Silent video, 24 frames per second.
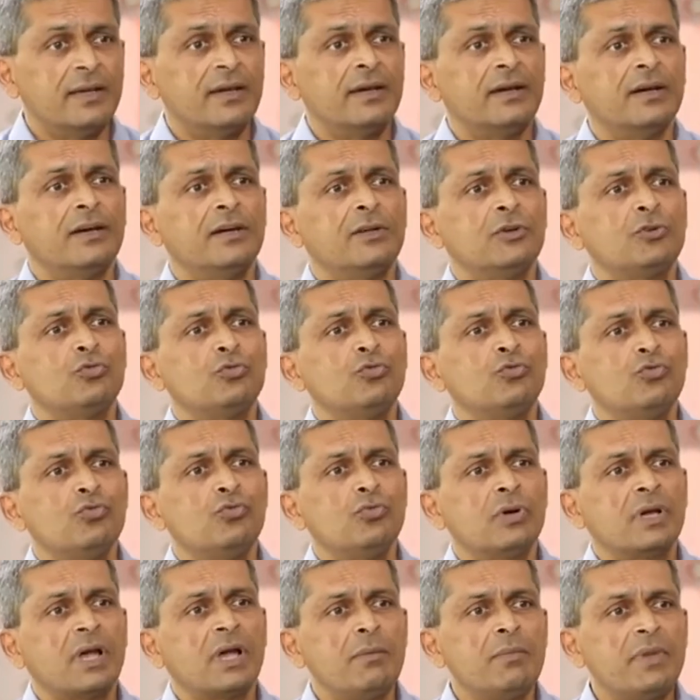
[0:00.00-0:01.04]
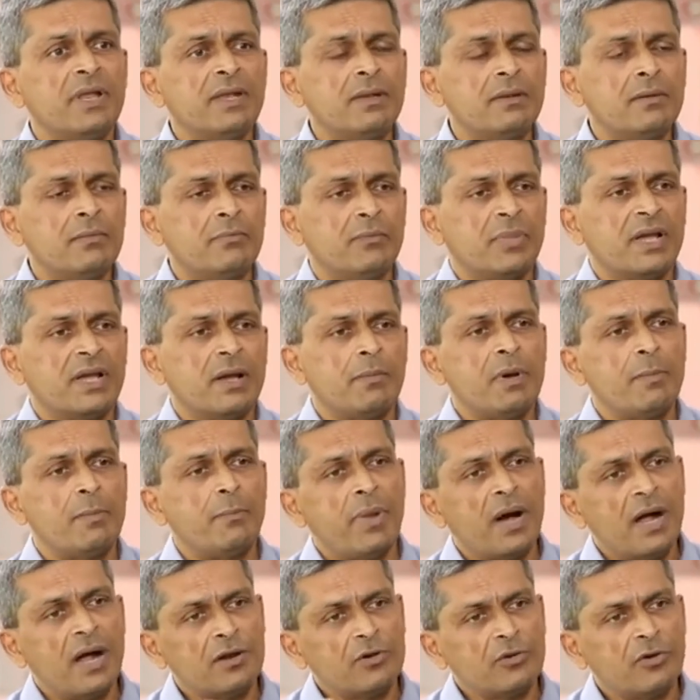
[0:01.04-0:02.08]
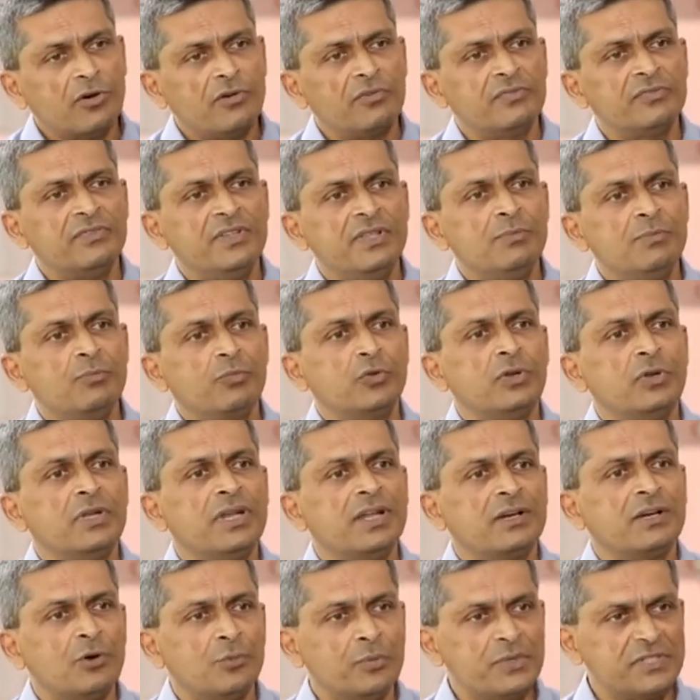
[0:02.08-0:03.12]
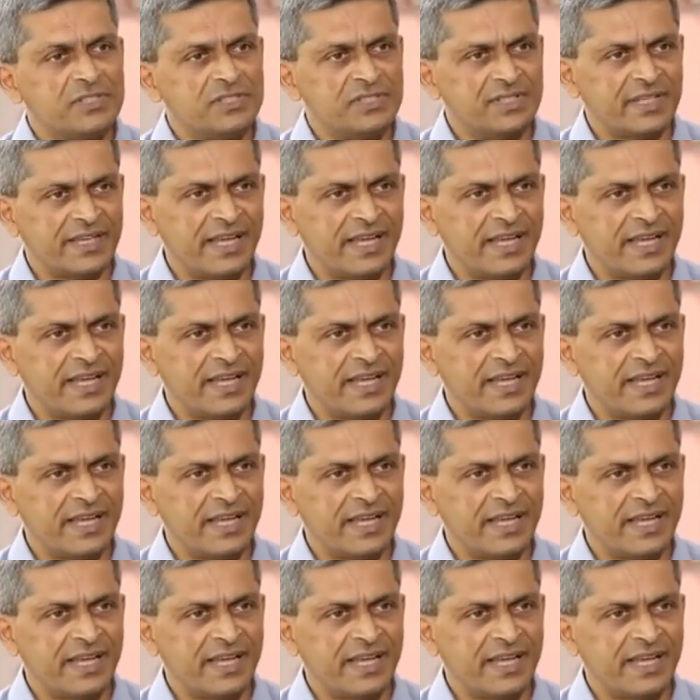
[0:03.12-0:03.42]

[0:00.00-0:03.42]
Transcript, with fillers: uh, to come and become a part of the Pulela Gopichand